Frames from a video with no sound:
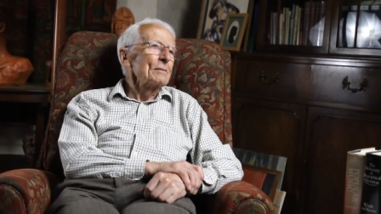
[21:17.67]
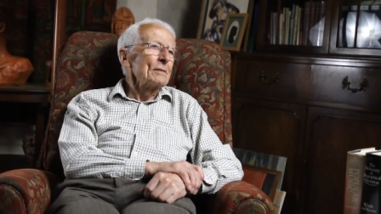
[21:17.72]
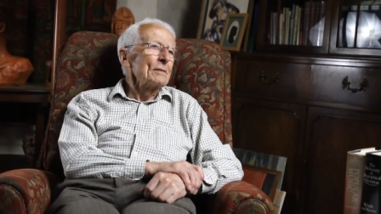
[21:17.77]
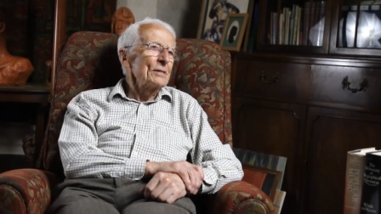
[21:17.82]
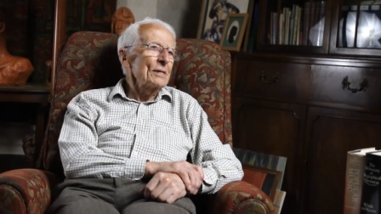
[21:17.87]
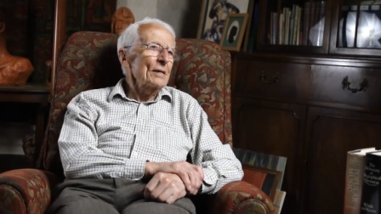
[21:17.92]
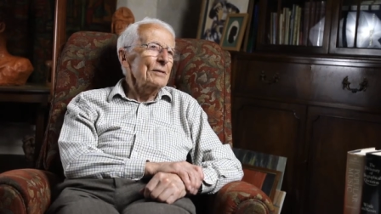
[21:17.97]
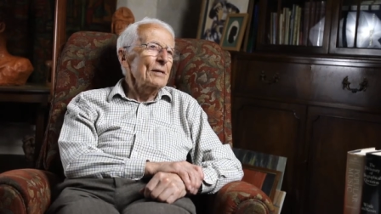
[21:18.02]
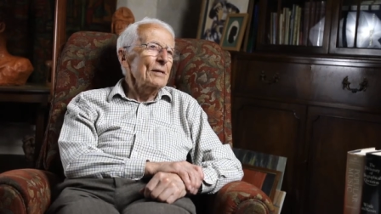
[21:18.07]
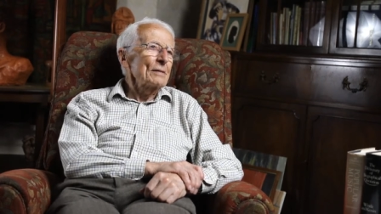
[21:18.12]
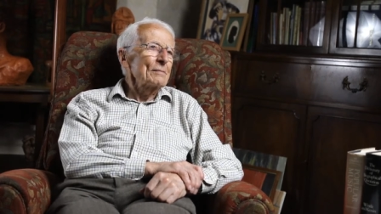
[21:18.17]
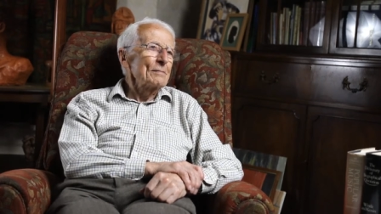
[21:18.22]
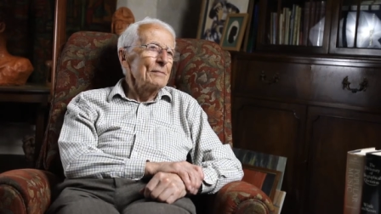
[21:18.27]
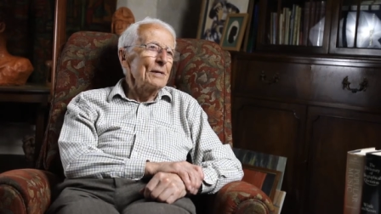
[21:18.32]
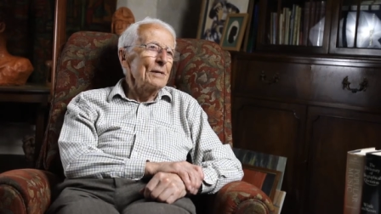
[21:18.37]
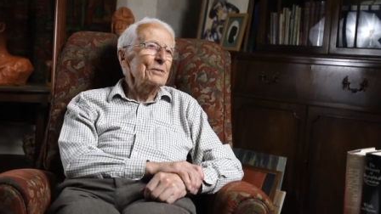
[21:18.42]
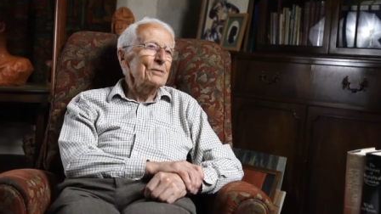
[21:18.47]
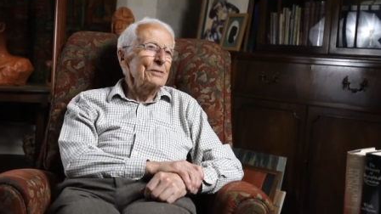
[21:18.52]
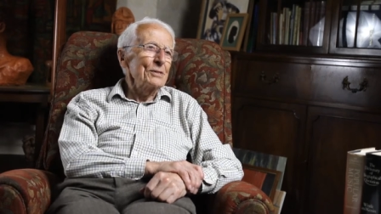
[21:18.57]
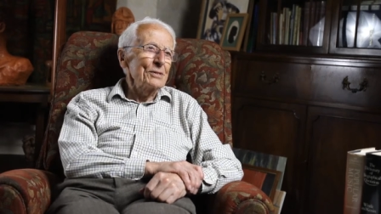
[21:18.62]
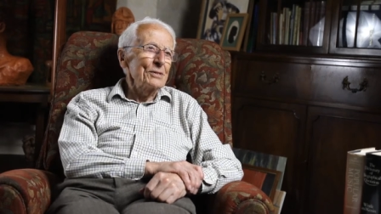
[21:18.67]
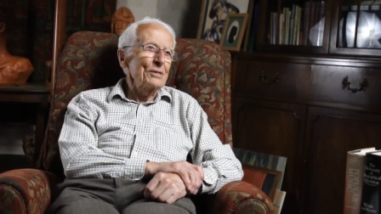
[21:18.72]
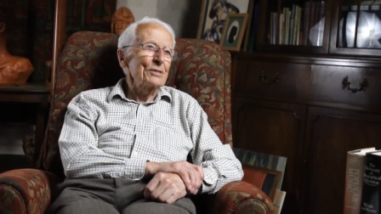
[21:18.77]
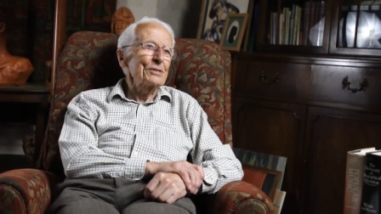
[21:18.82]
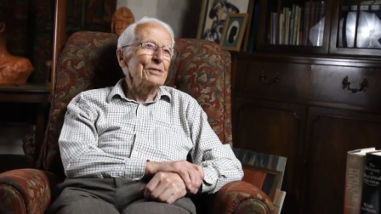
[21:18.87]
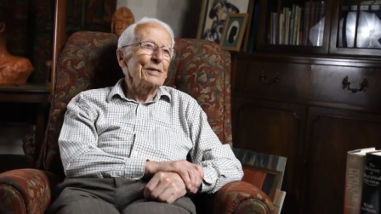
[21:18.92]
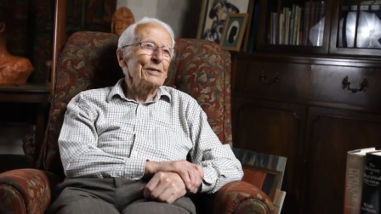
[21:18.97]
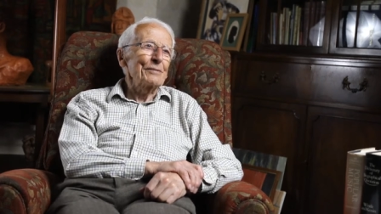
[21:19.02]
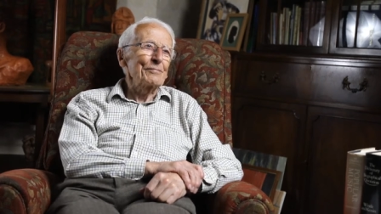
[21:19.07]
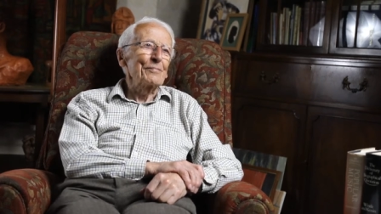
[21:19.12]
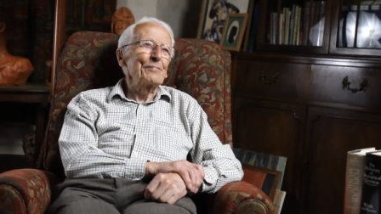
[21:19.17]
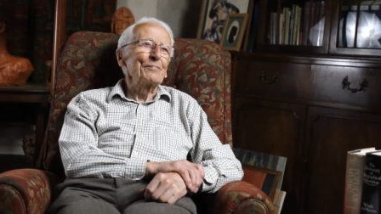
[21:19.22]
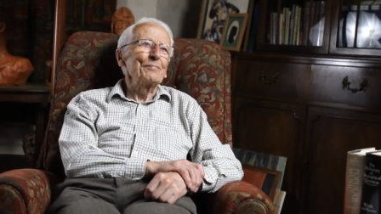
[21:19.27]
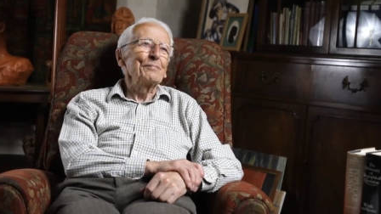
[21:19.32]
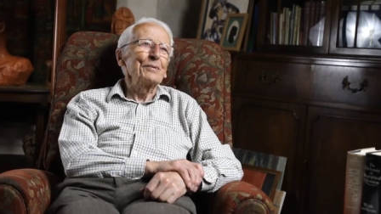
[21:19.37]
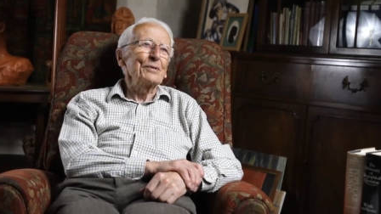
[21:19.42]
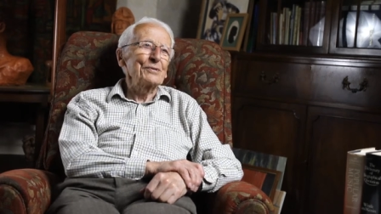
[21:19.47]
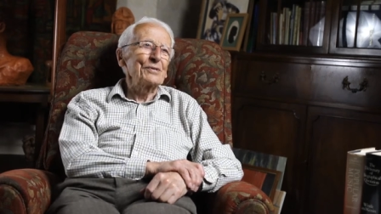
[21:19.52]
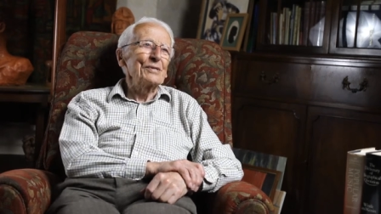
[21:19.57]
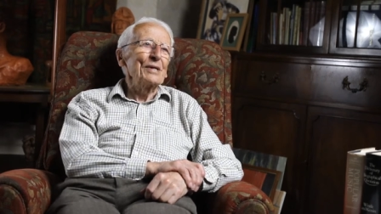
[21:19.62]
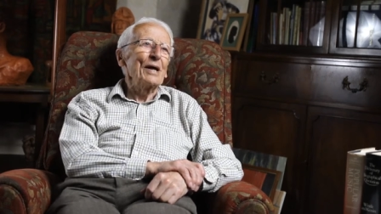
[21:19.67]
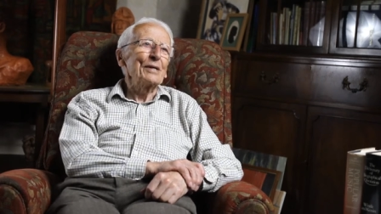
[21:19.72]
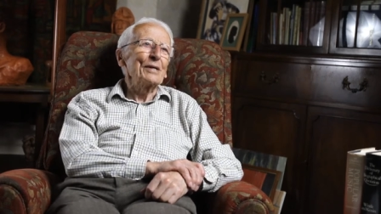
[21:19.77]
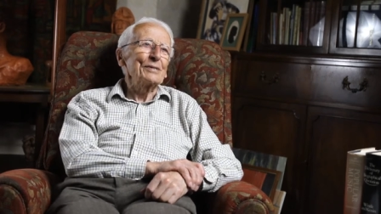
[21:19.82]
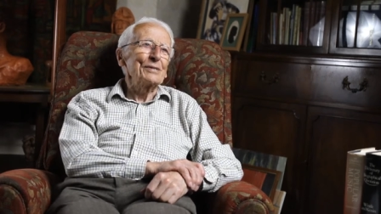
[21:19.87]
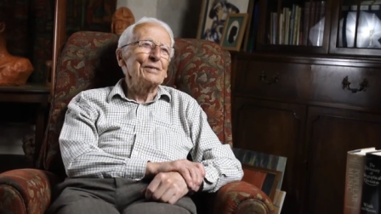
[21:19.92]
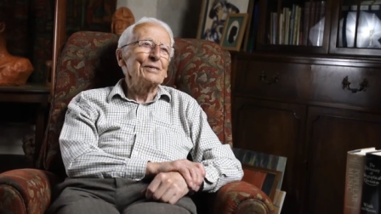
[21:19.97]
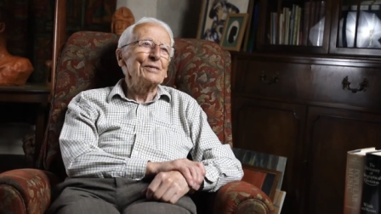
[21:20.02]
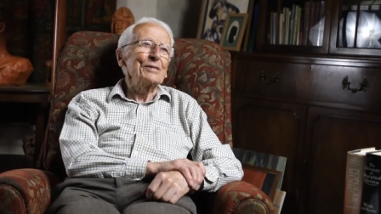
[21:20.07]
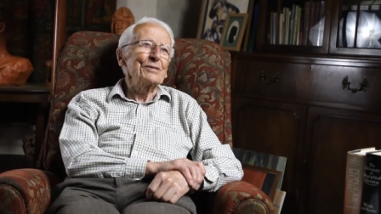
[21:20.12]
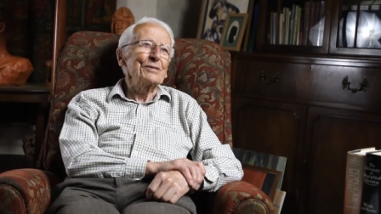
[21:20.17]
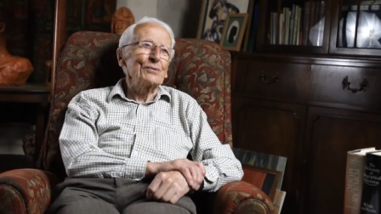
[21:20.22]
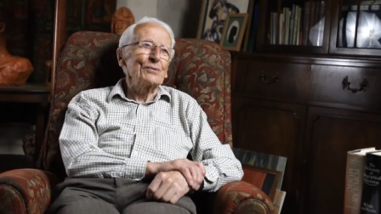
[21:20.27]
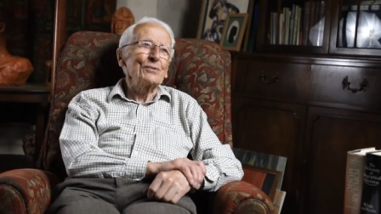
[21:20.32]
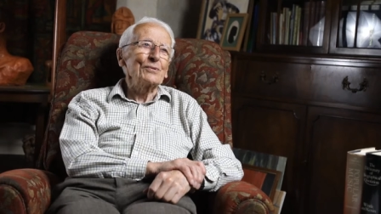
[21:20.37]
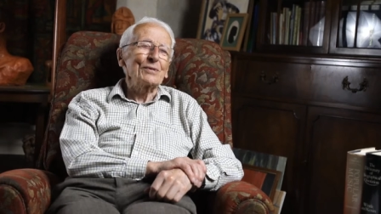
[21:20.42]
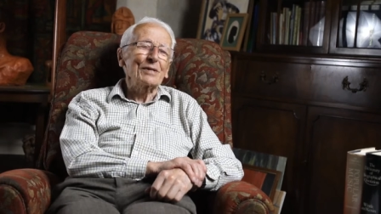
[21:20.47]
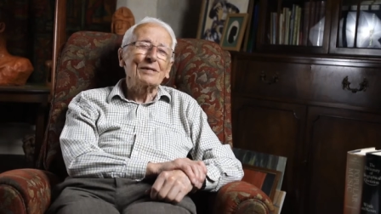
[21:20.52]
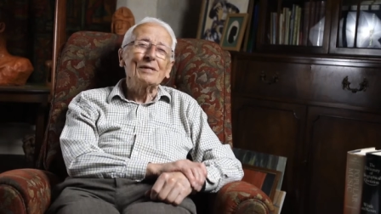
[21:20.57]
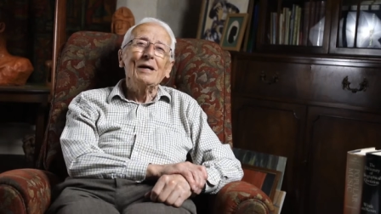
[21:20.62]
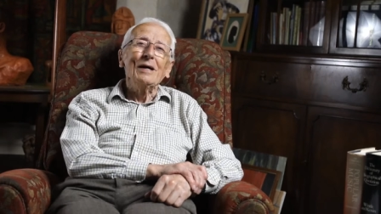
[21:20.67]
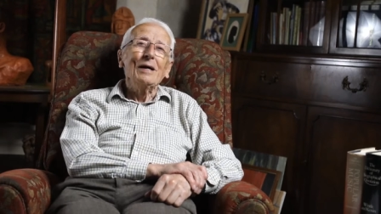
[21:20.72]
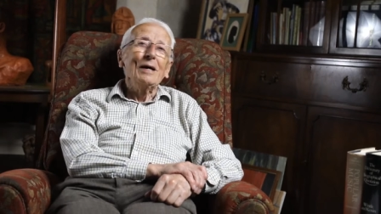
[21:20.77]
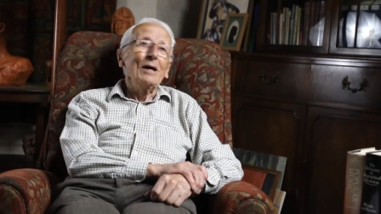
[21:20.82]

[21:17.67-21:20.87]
is that narcissistic, personality disorder,